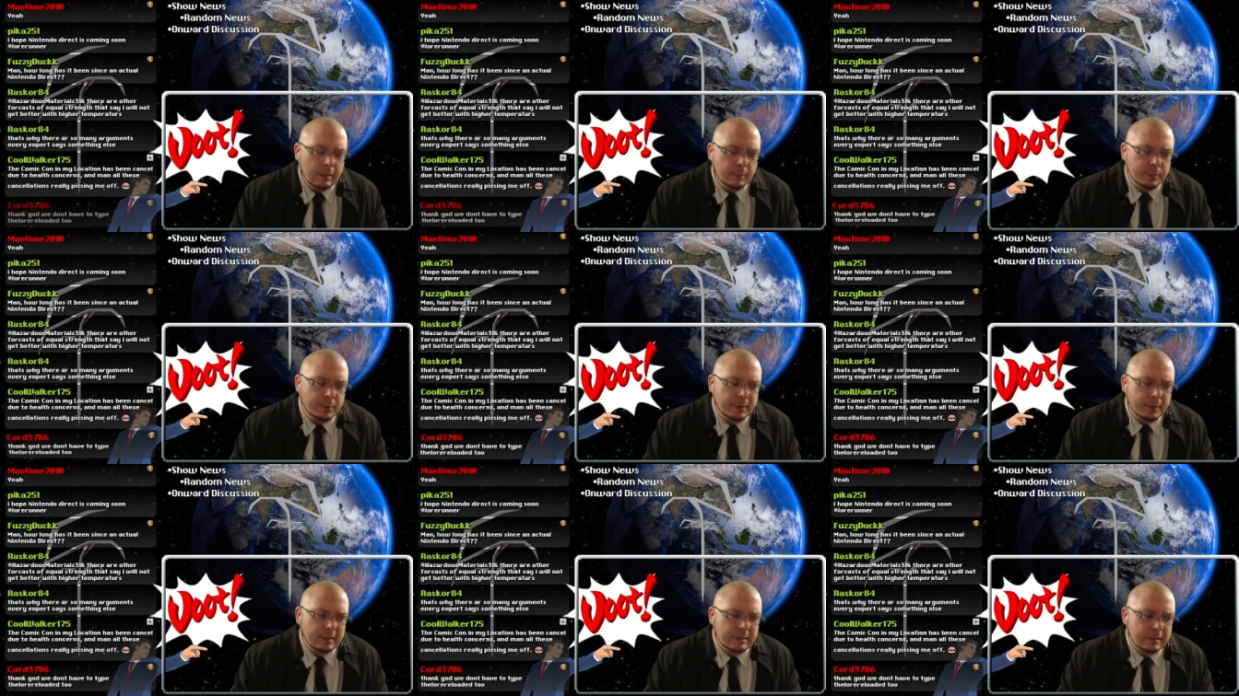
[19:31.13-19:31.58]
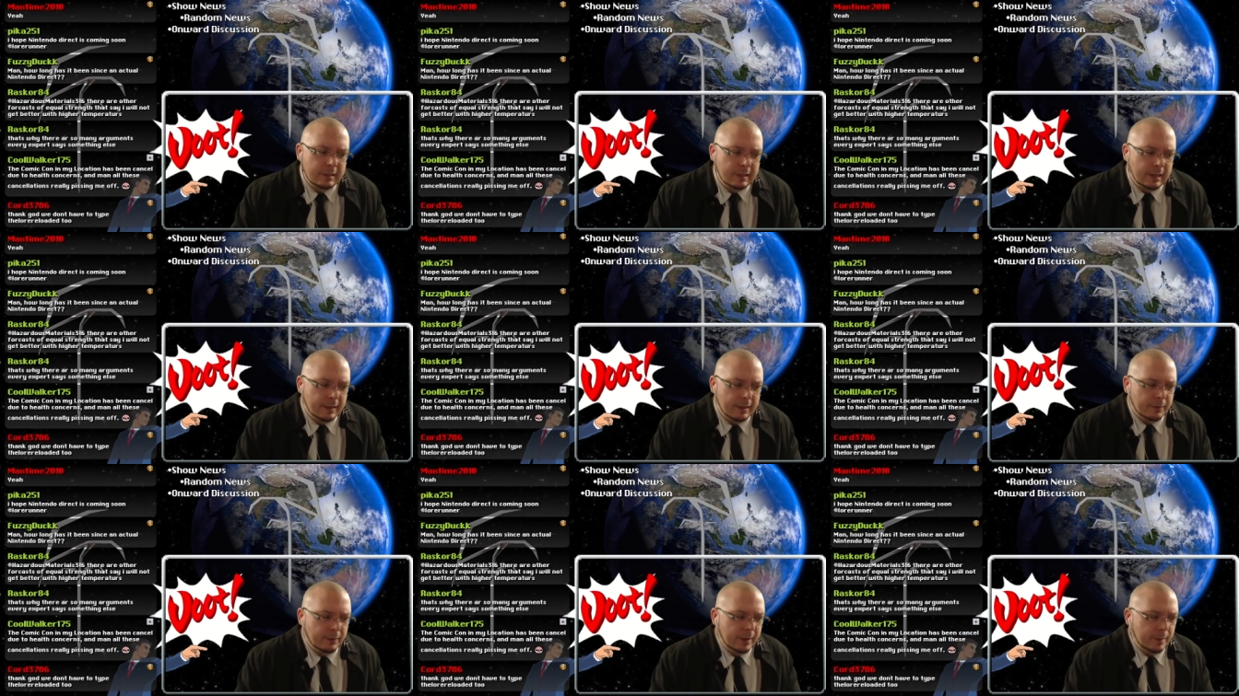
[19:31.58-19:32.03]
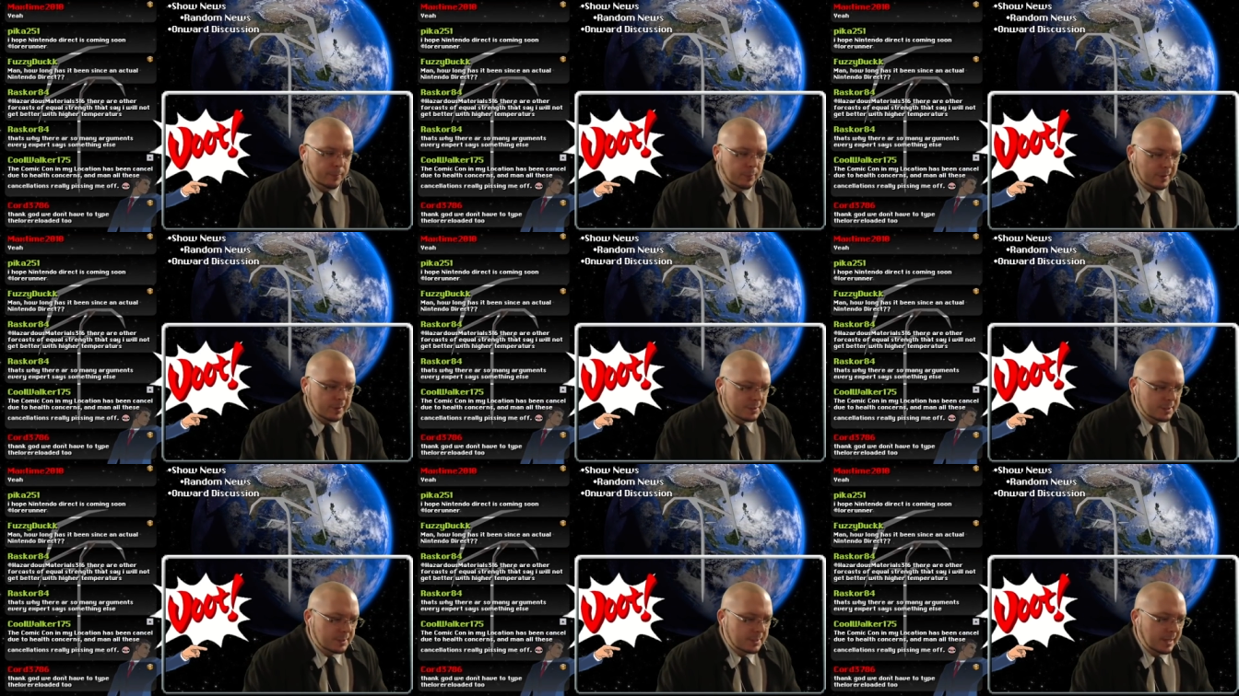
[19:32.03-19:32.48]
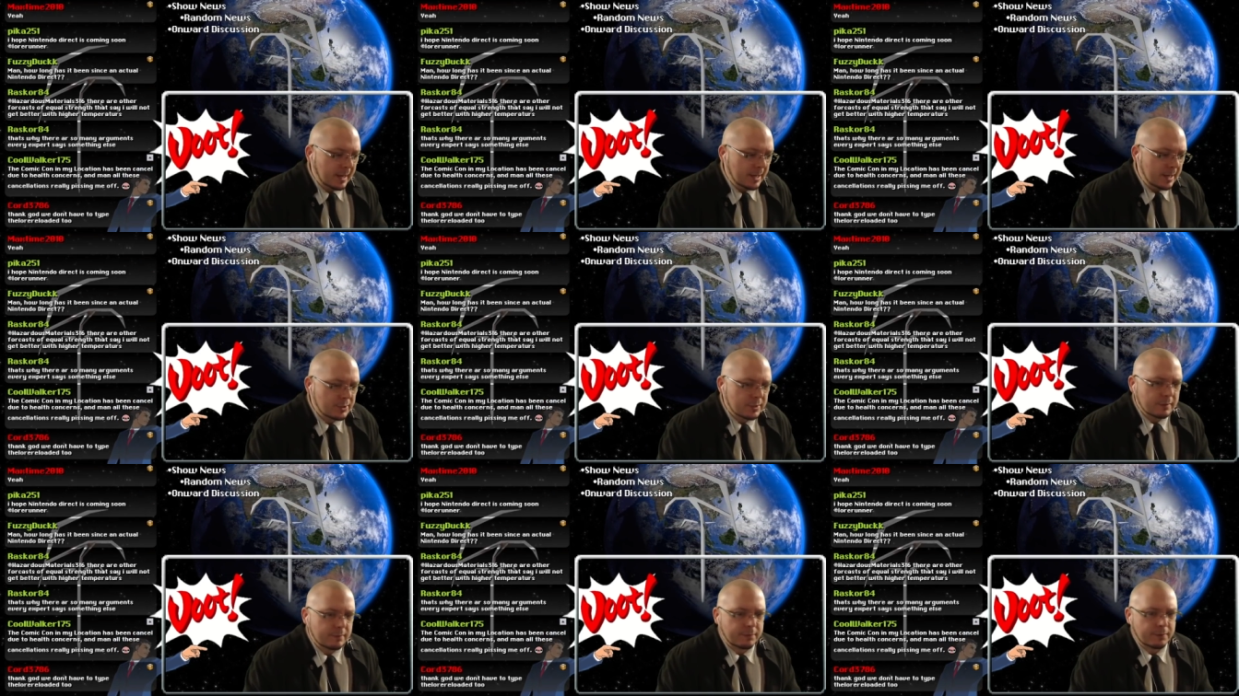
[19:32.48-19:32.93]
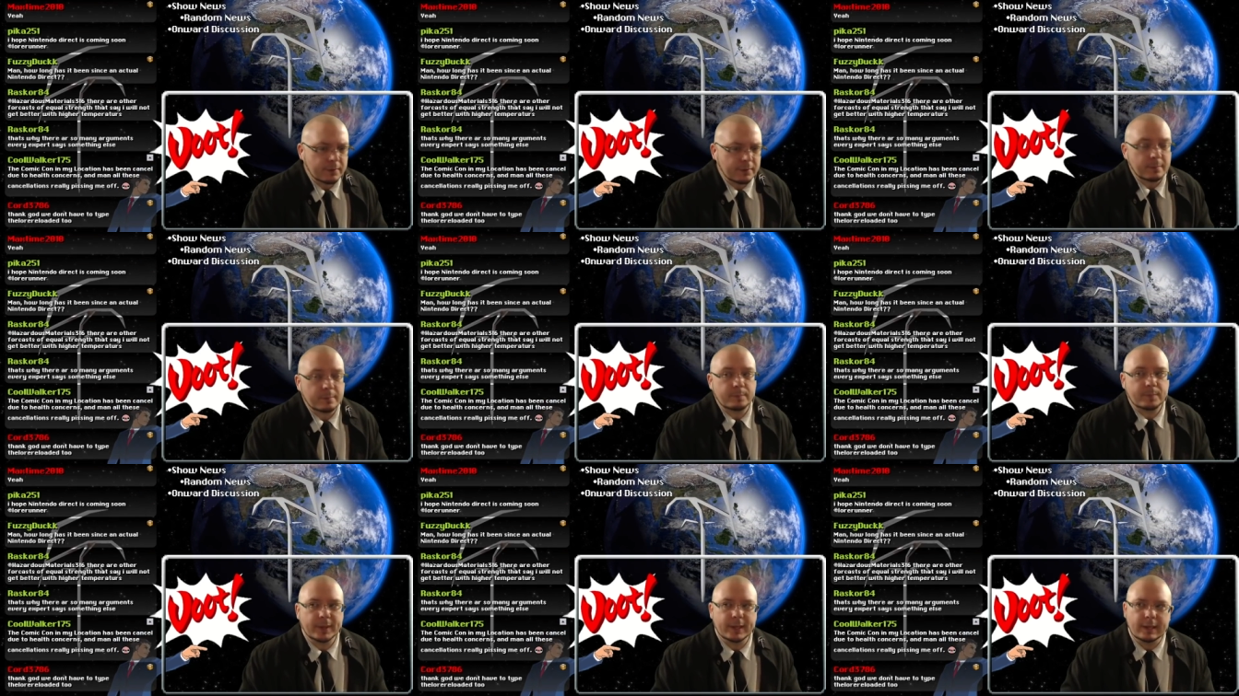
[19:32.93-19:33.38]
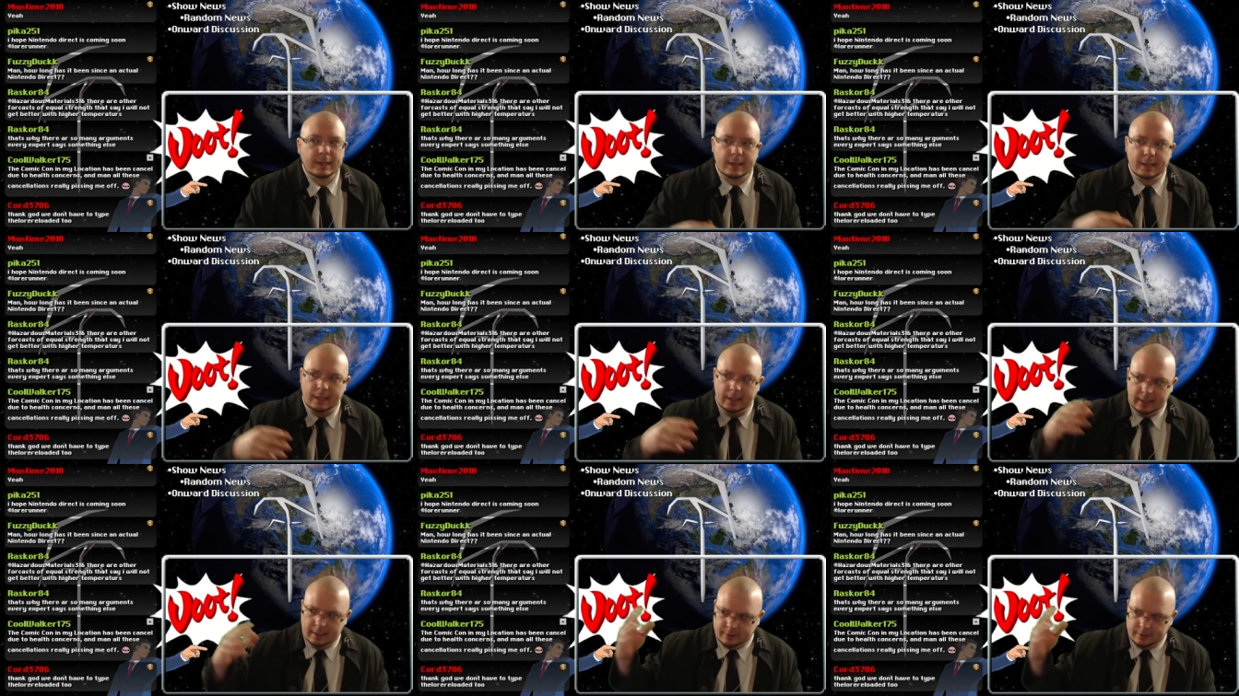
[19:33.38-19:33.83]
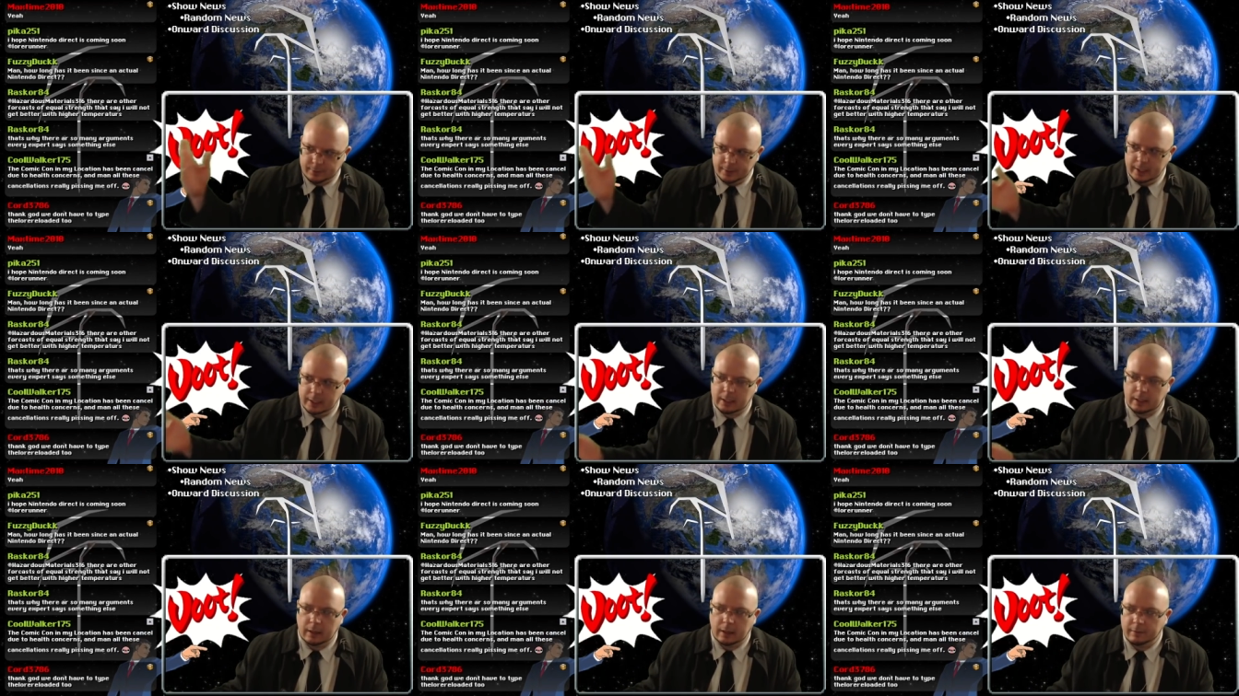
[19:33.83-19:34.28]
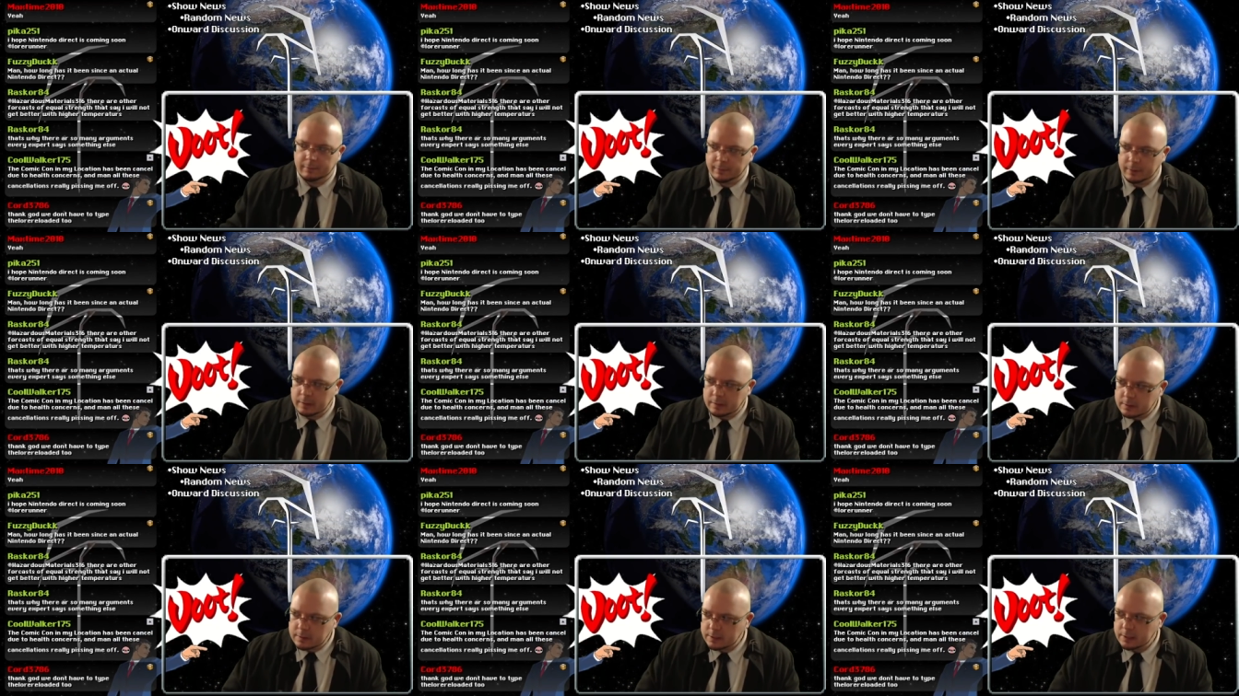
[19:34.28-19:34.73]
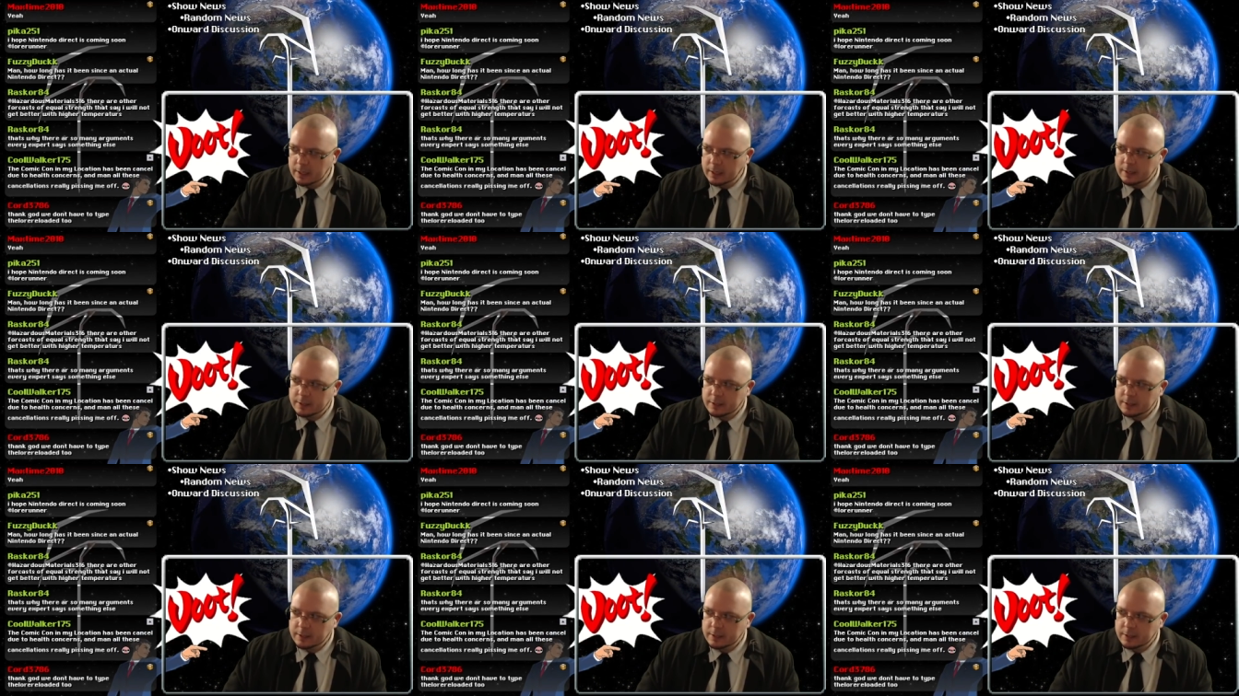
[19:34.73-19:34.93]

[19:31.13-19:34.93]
putting together a presentation for the big E3 conference